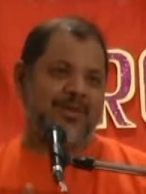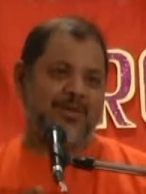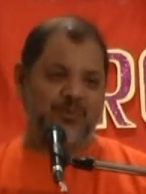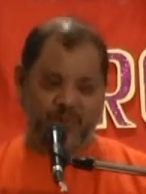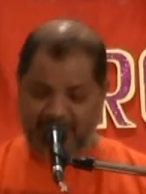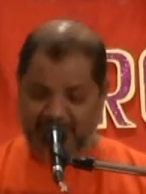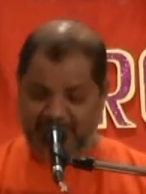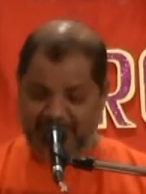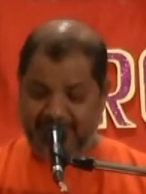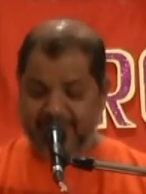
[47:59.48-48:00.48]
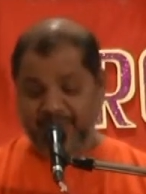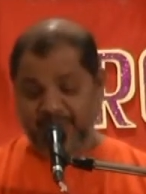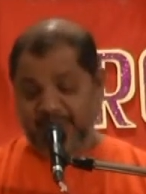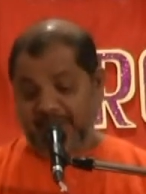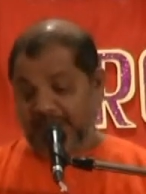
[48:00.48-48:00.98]
How to conduct.
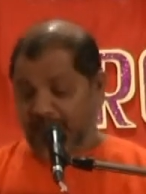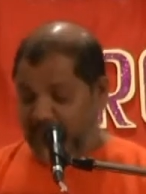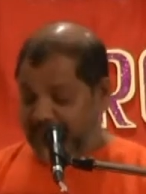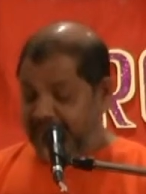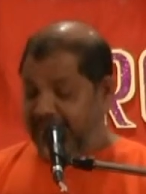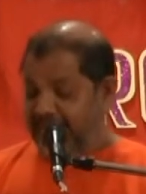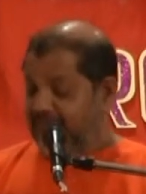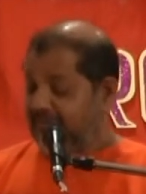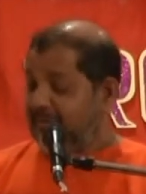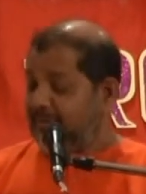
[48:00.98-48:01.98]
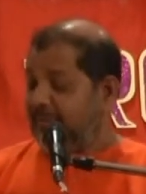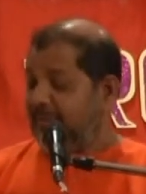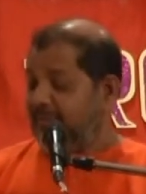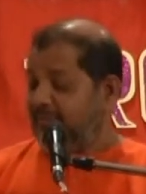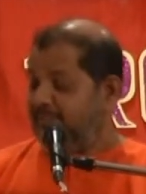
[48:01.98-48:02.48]
Now in this is a